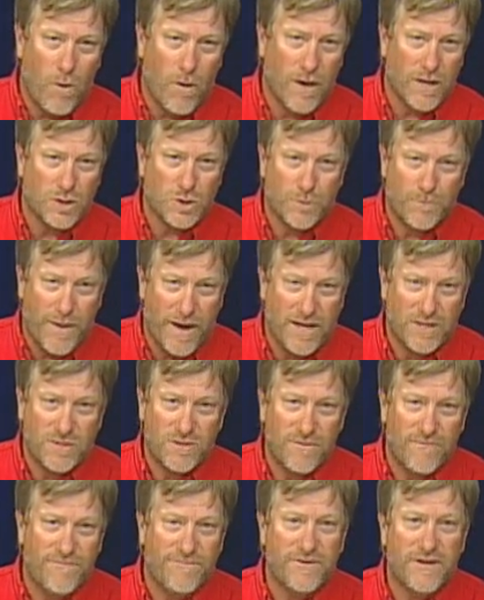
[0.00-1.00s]

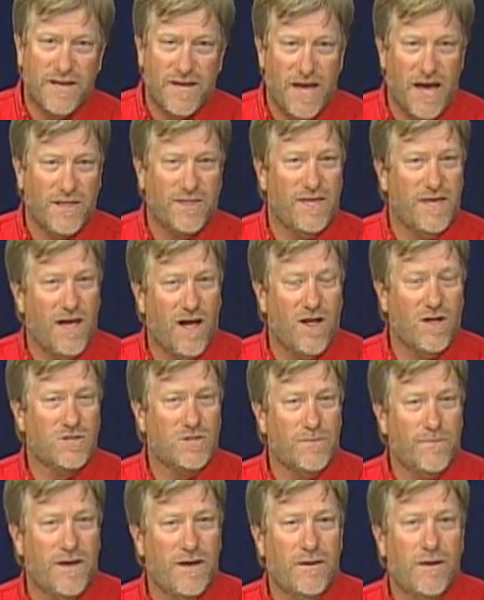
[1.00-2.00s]
expensive to get the
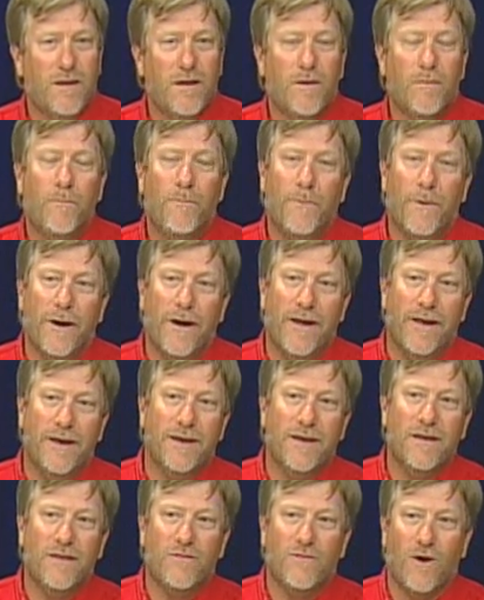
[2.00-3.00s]
Ultimate,
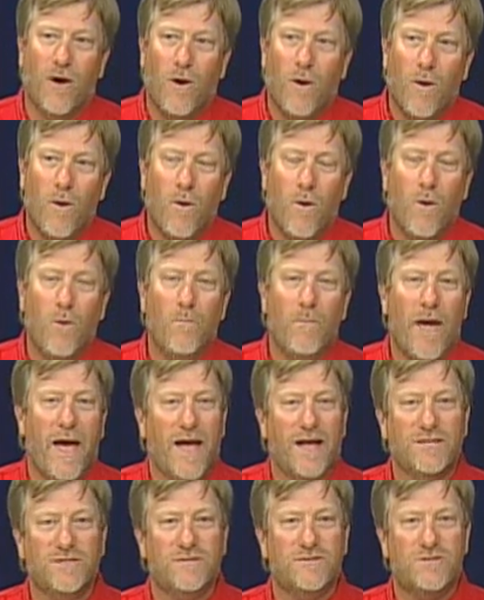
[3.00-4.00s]
but the Home
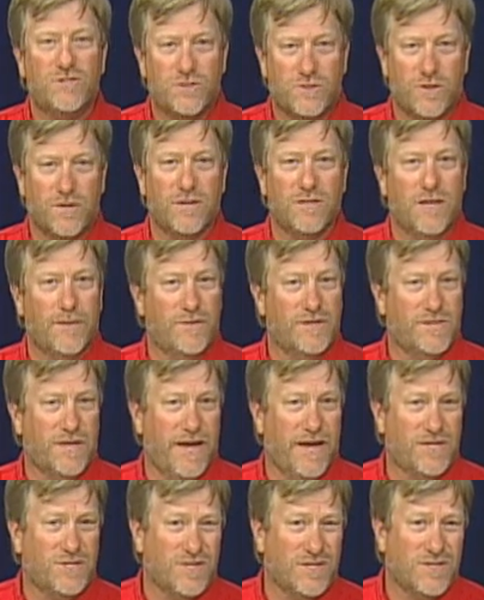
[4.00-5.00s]
has certain
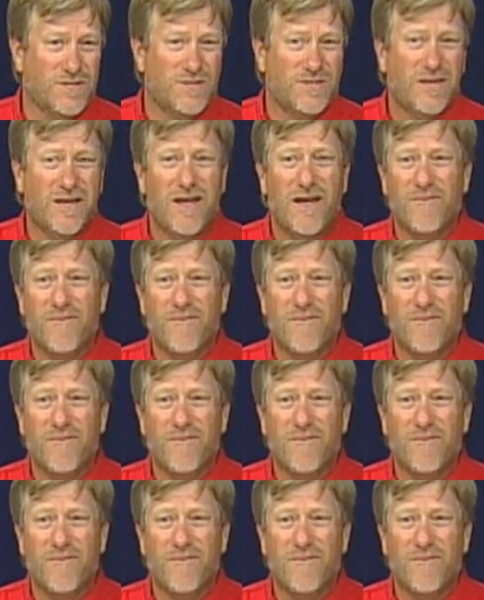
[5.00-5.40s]
limitations.